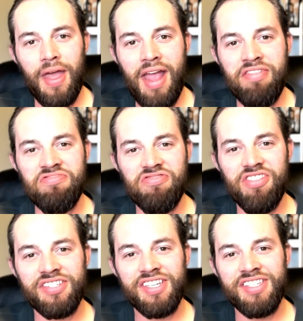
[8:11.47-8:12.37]
and
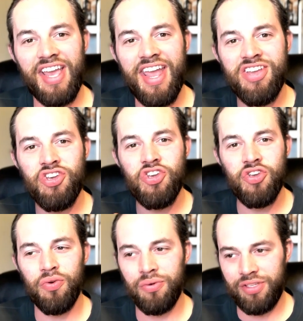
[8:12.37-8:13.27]
this is a
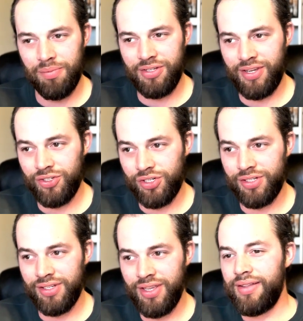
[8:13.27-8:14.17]
huge limitation.